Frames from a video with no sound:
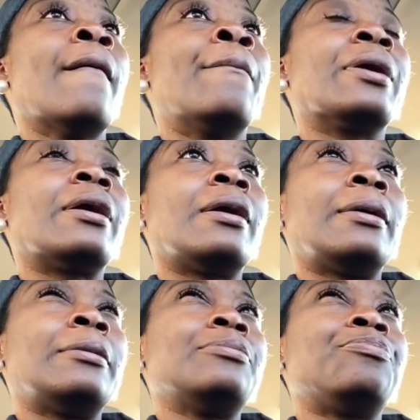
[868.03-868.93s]
But
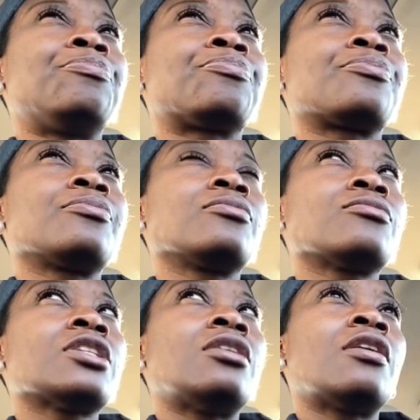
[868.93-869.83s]

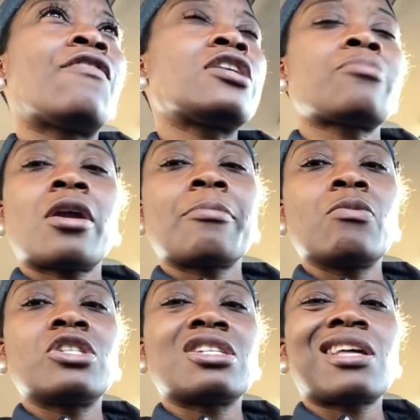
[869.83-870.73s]
um, the first part of me
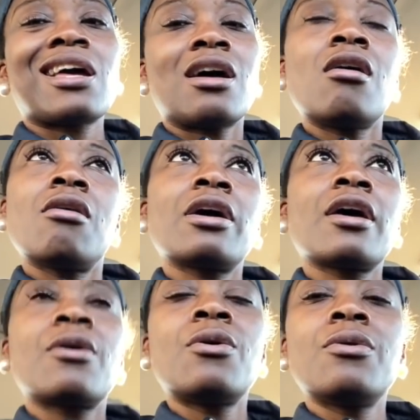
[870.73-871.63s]
was just like, oh,
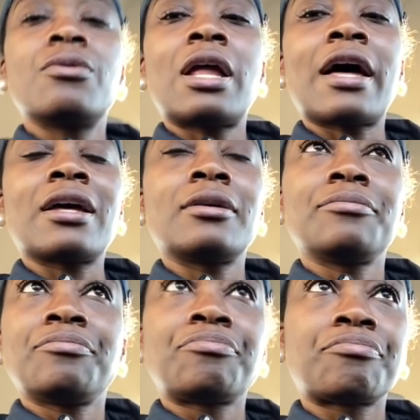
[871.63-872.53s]
okay, cool. Like,
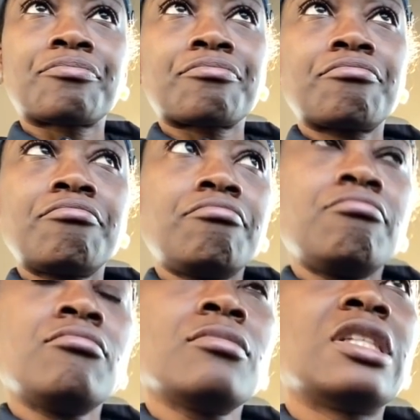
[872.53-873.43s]

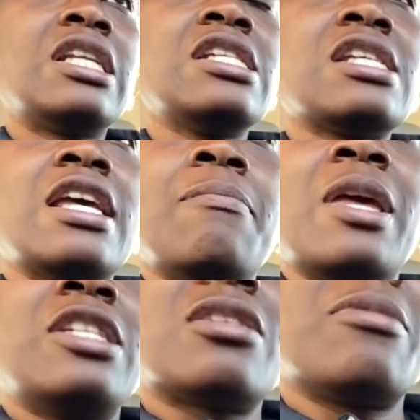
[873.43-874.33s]
this it,
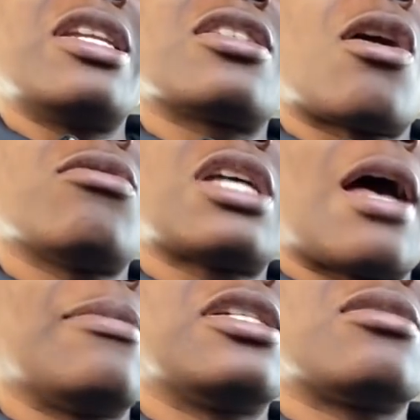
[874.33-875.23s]
it, just means it's go
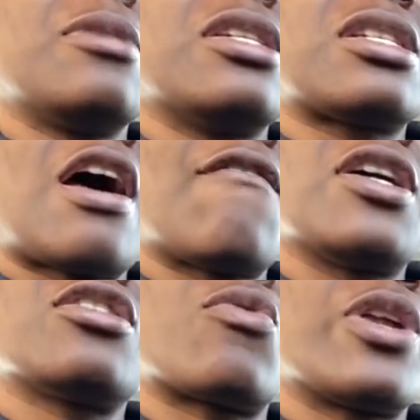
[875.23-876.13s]
time. It just means it's time for
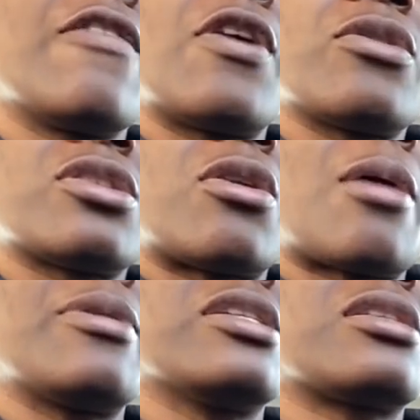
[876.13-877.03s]
us to really focus on our
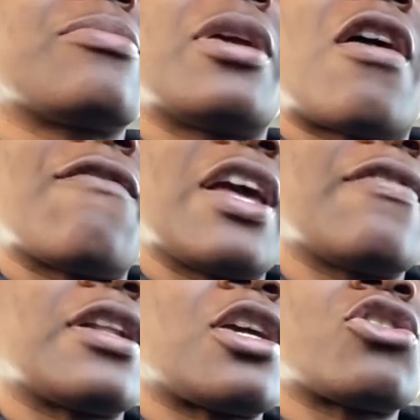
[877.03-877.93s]
business, put our faith
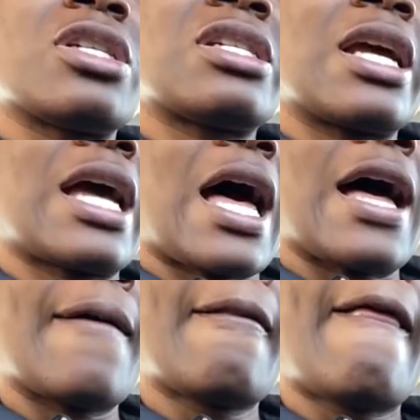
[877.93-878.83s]
and our trust in
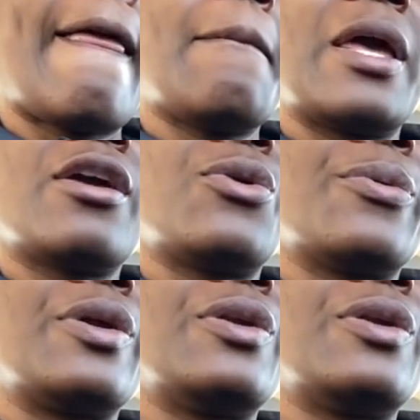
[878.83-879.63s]
God, and make it do what